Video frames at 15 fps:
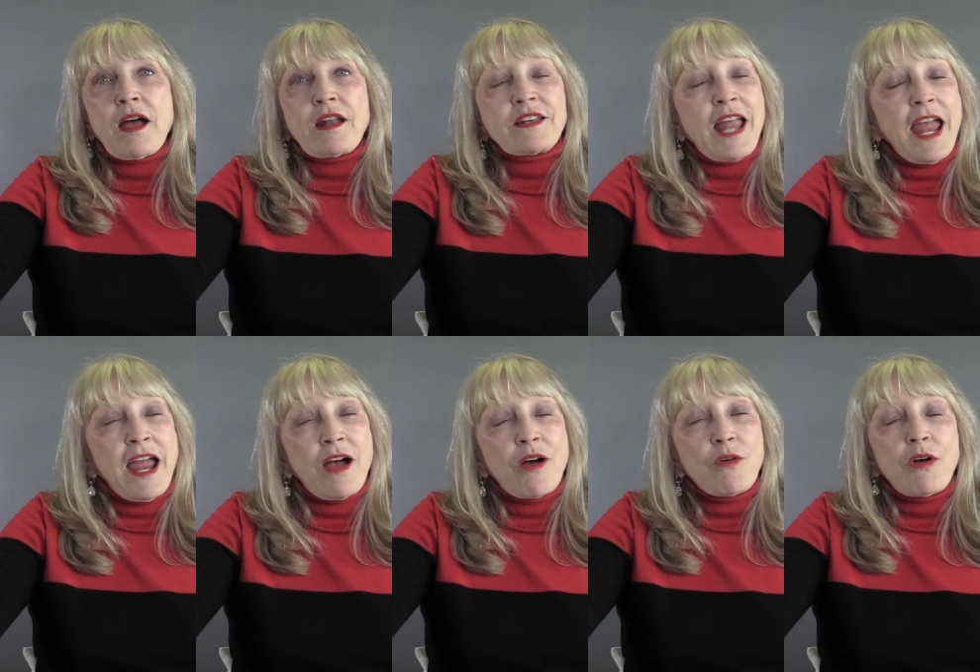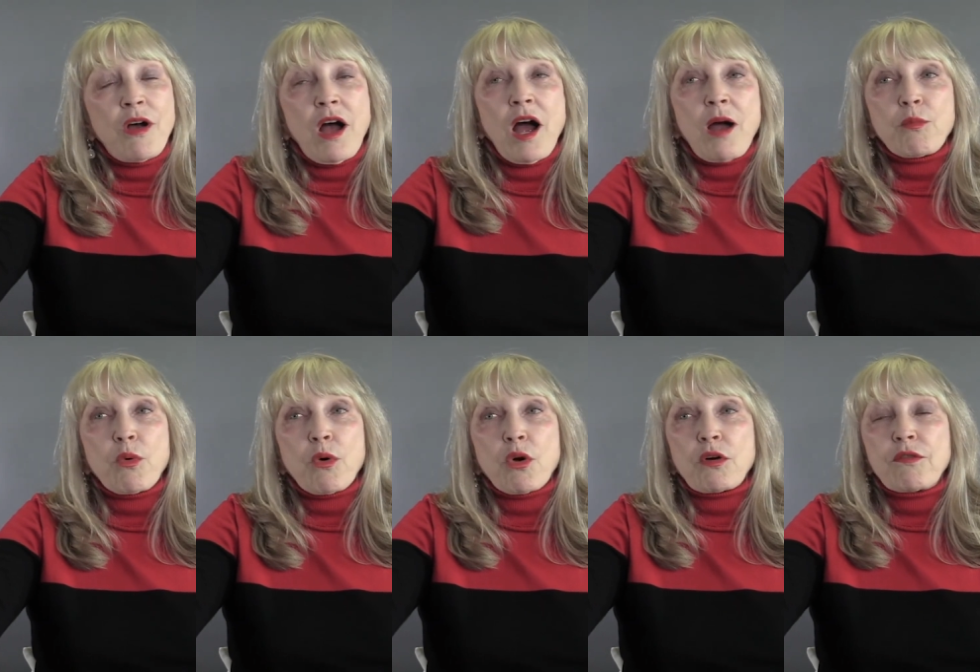now I
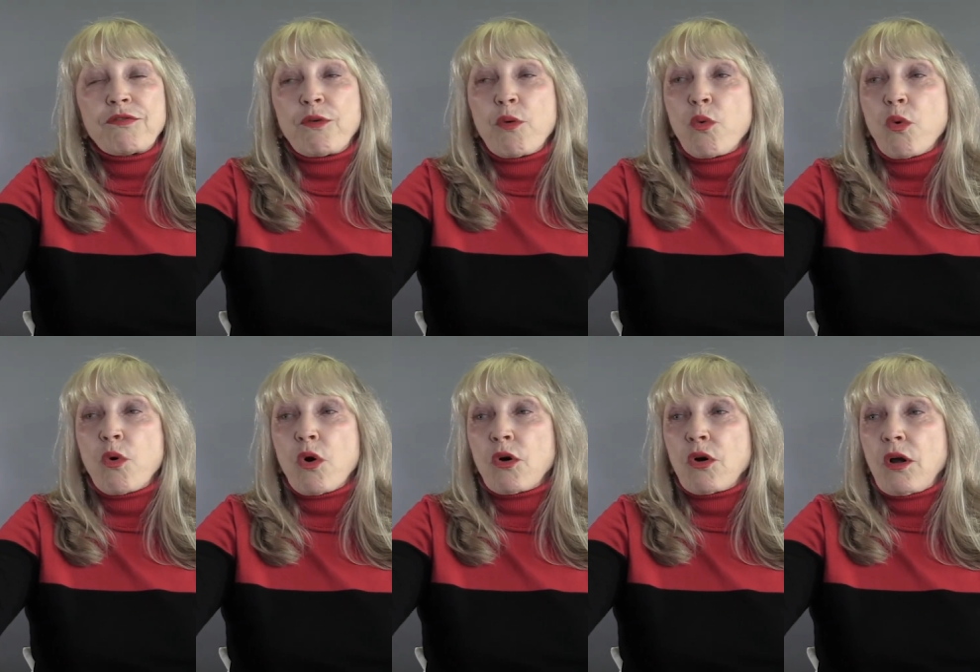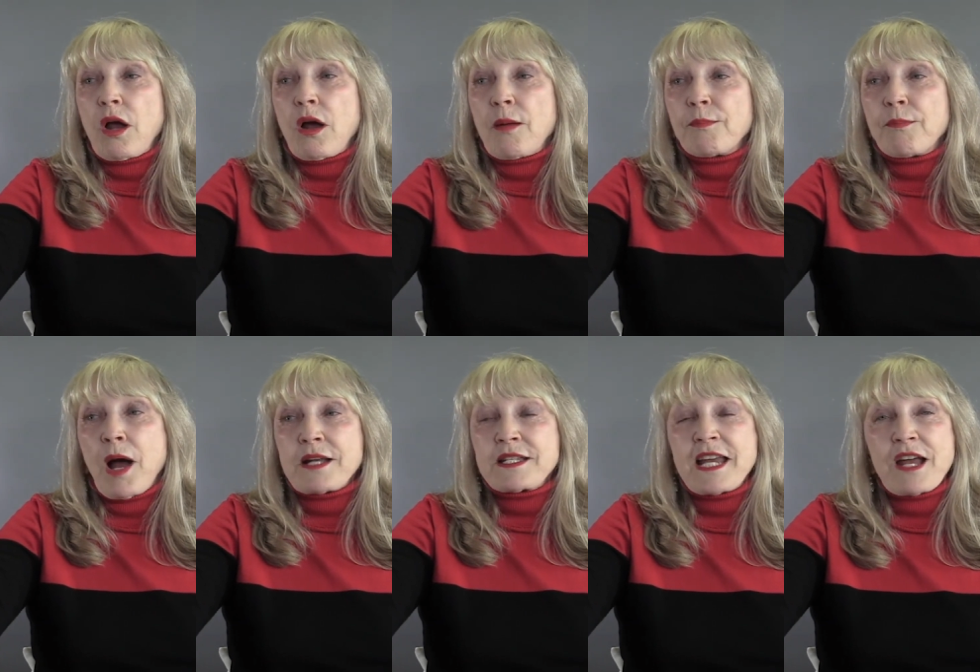work for
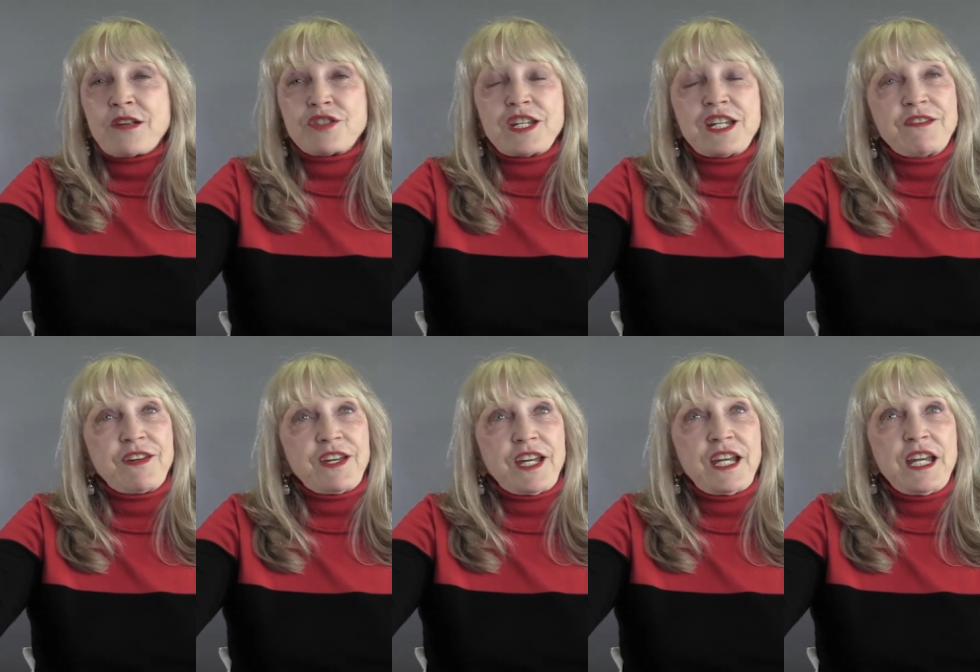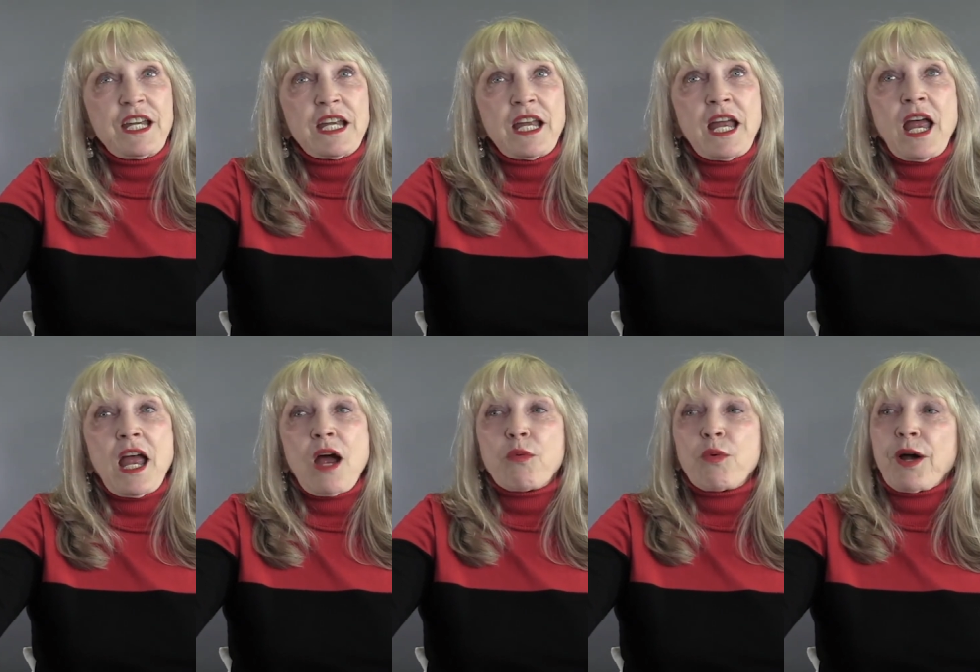My Town TV,
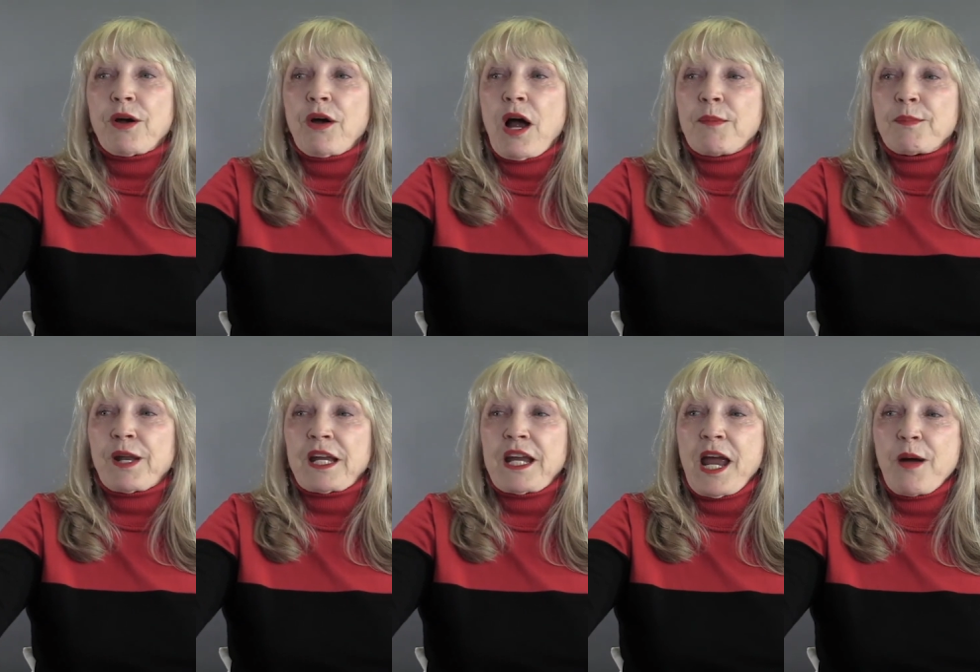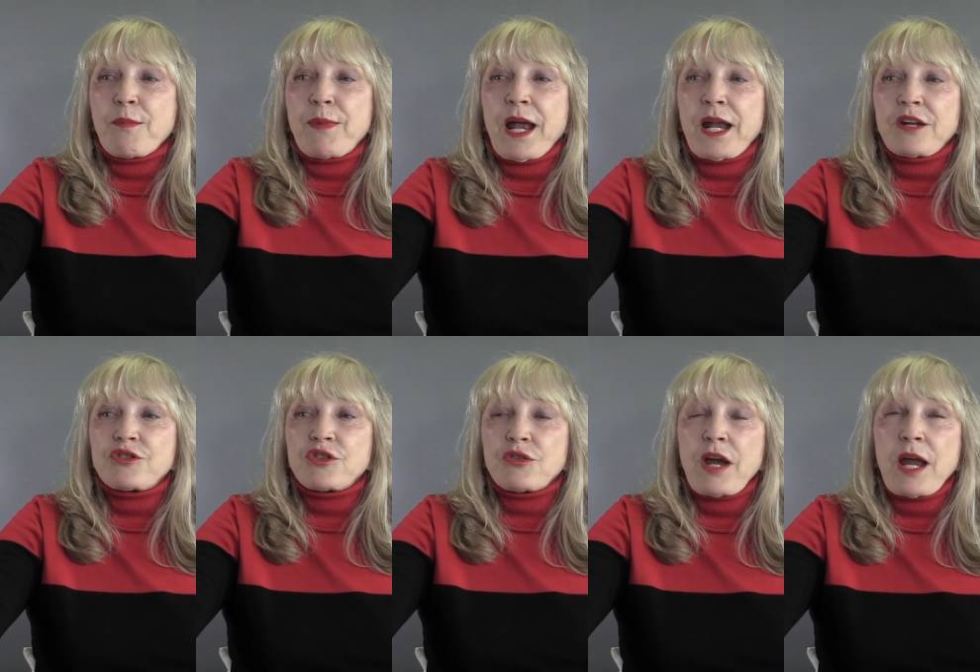where I'm an account
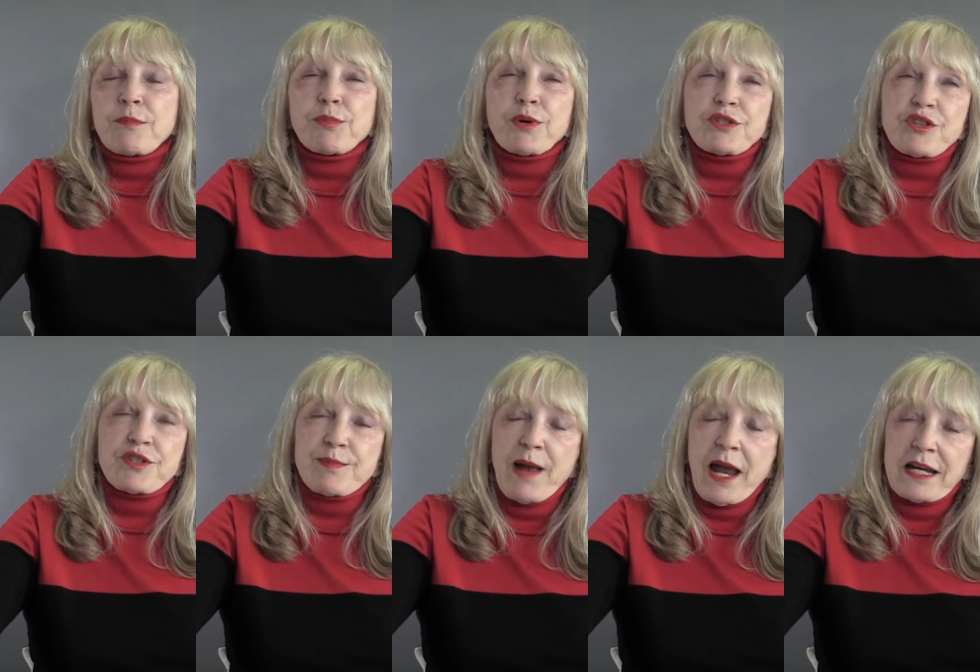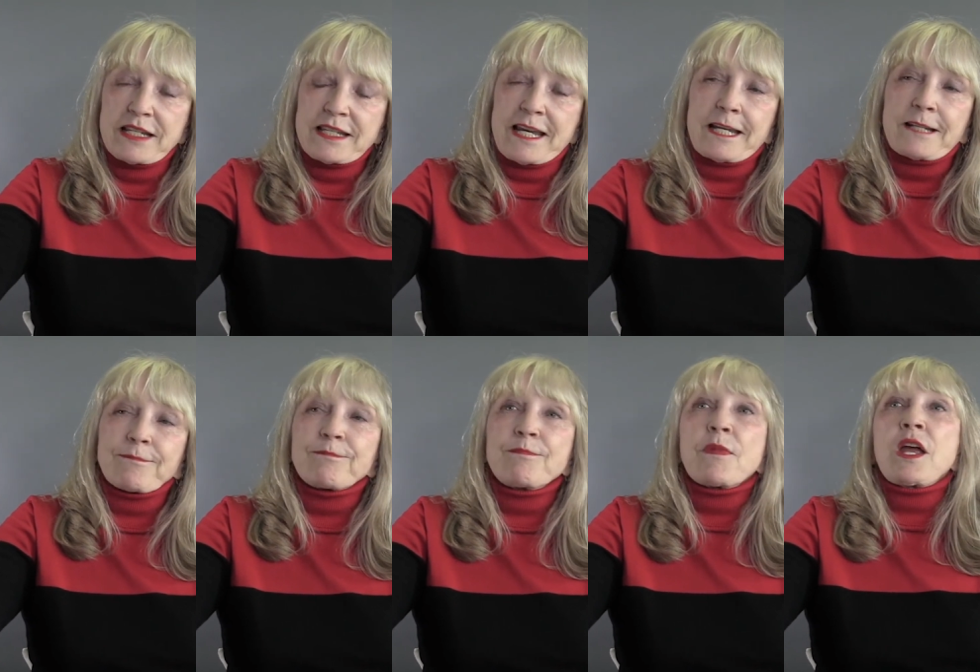manager, and Bridges
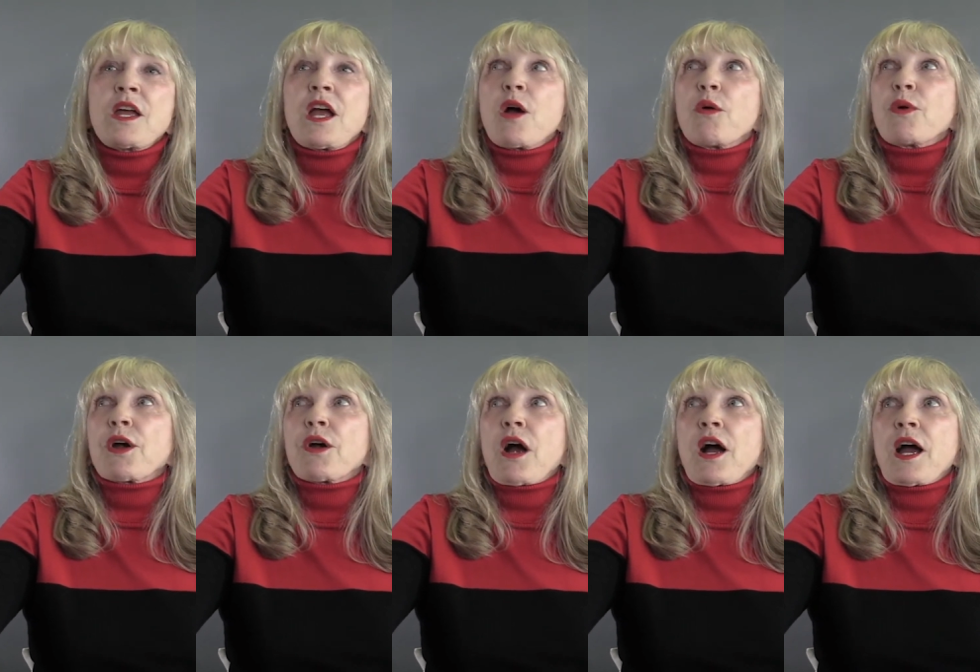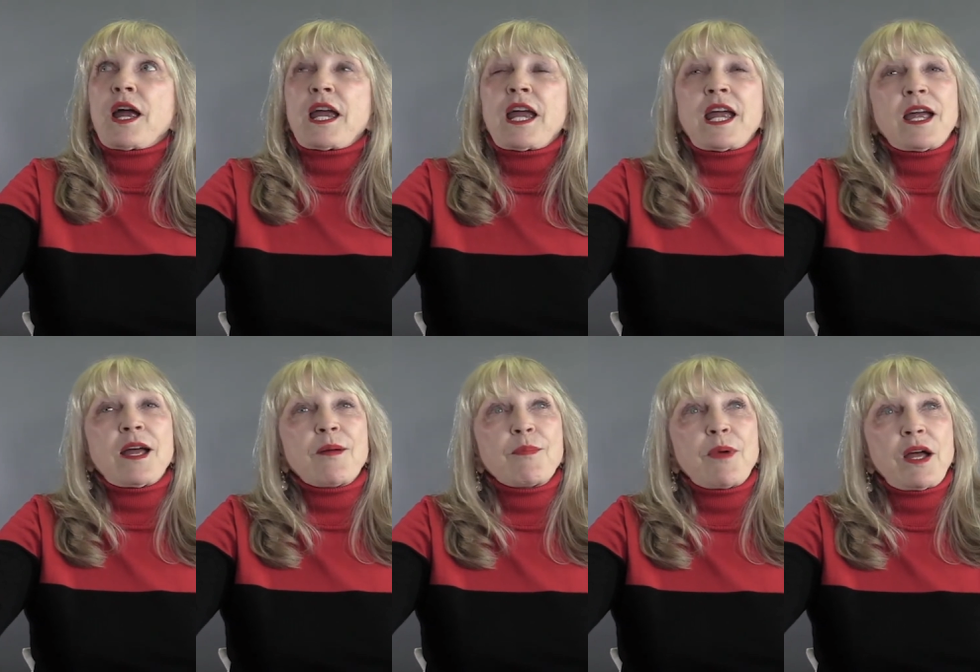Magazine, where I
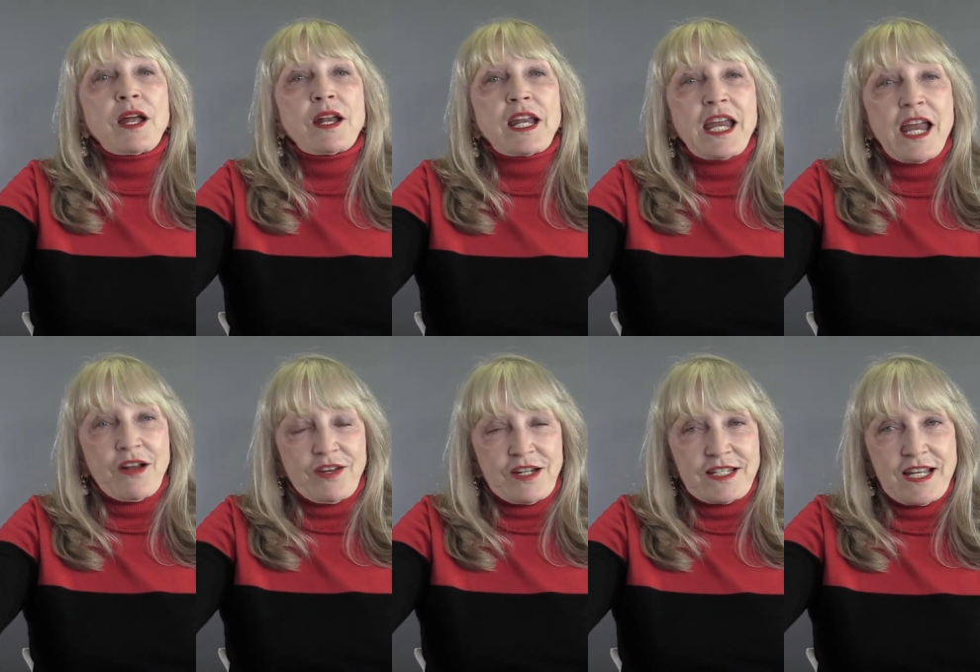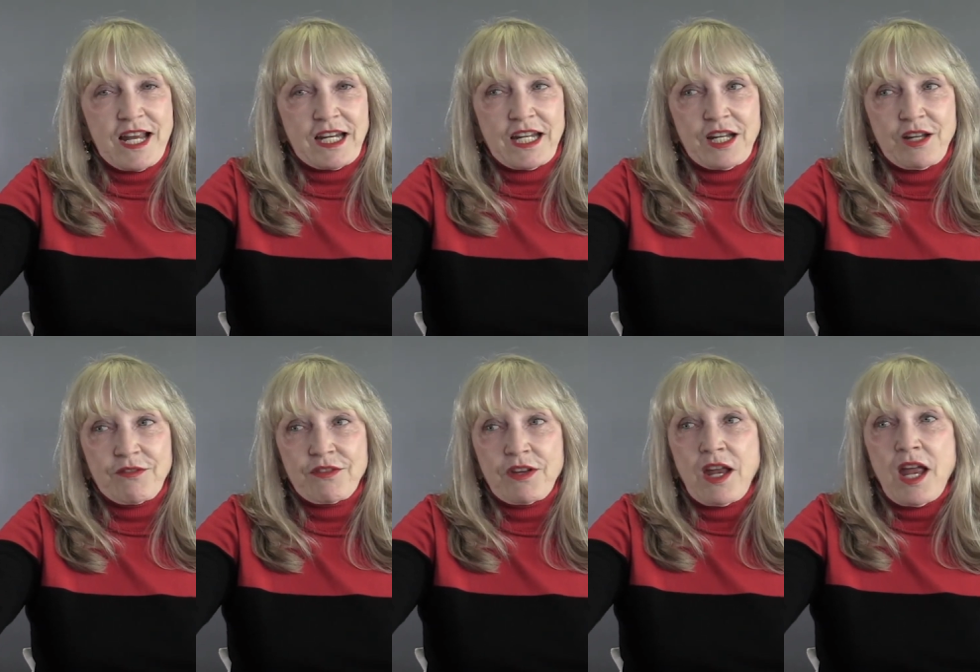am an account executive.